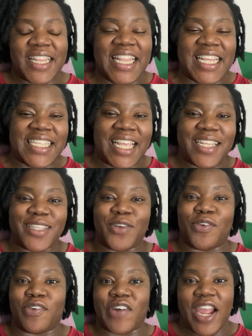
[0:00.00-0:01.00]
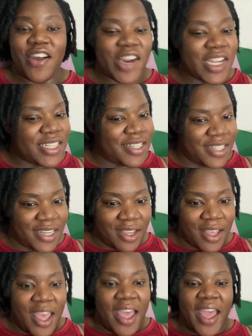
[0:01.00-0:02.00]
This is the rarest
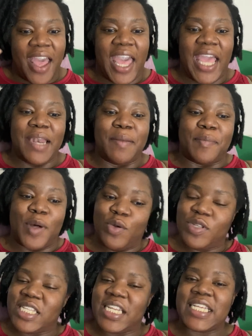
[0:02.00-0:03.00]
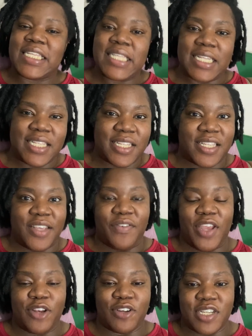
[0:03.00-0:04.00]
and the most sensitive
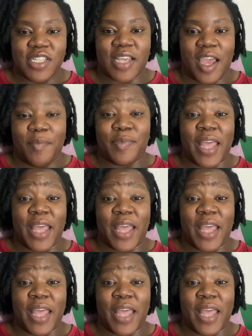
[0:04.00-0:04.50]
energy type.